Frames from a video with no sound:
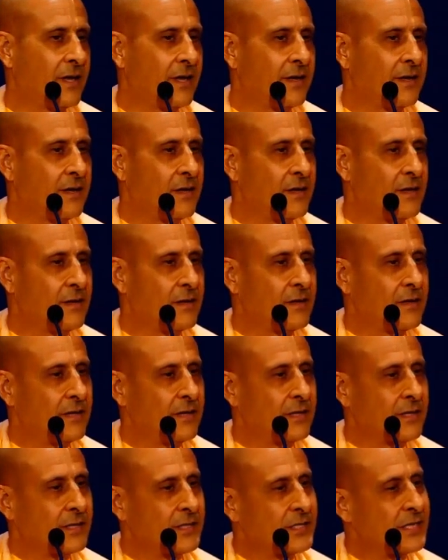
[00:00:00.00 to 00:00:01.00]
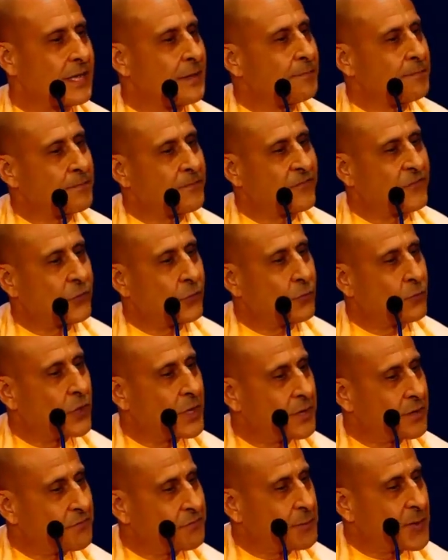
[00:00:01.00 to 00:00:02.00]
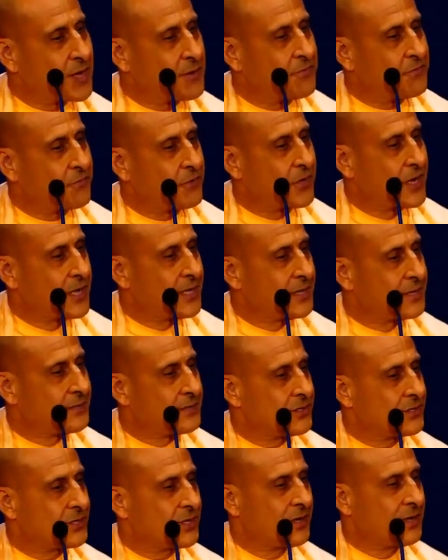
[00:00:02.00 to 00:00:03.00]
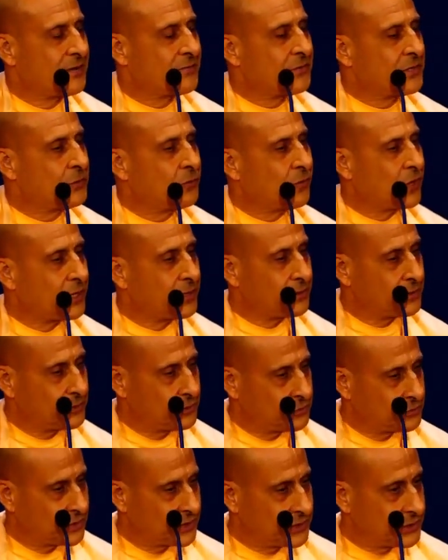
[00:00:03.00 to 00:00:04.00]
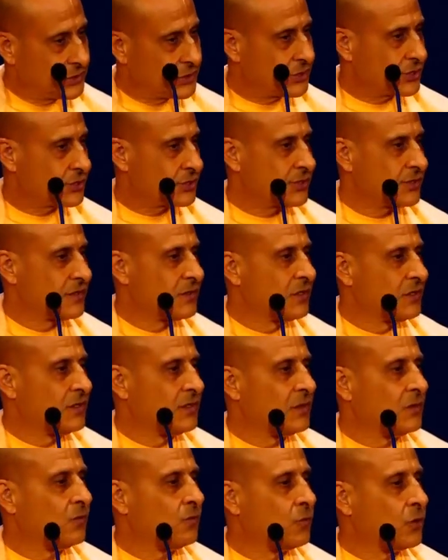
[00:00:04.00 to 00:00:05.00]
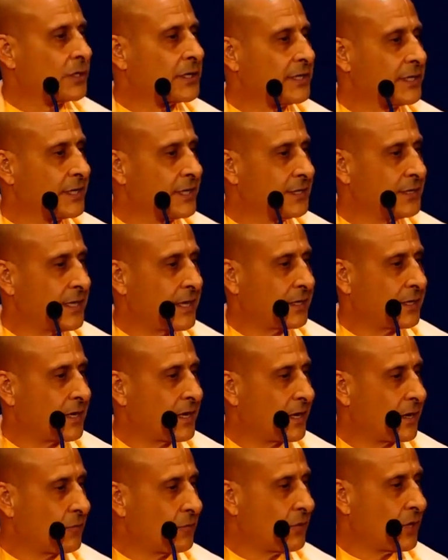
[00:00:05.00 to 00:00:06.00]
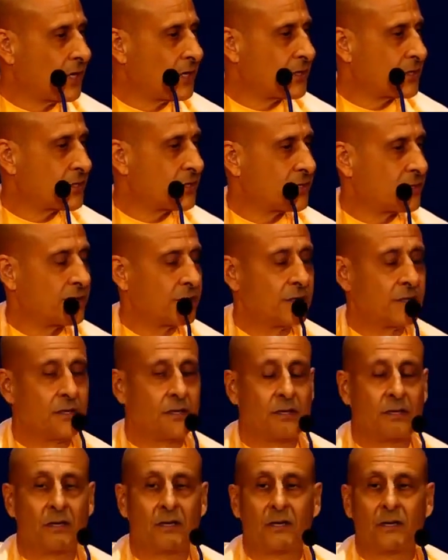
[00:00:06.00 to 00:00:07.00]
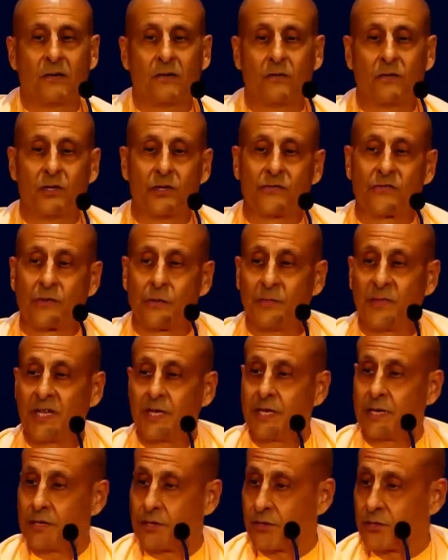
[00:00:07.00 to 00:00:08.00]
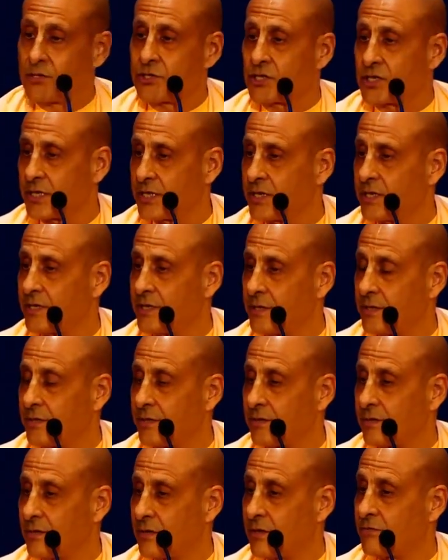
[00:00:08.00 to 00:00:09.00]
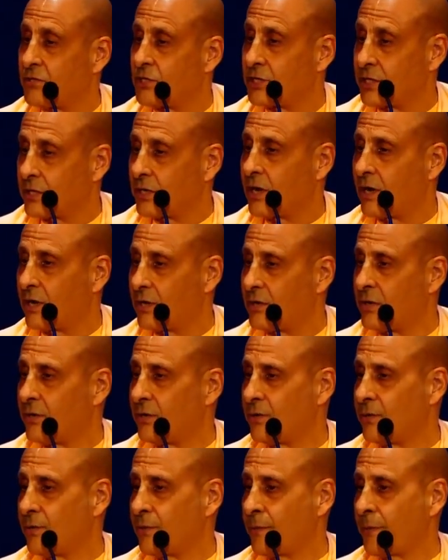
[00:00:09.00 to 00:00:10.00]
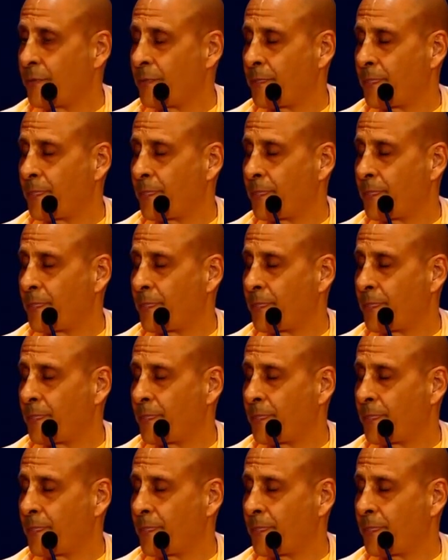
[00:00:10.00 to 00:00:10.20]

And except for one of my friends, everyone who was working in that car wash was from the inner city of Chicago.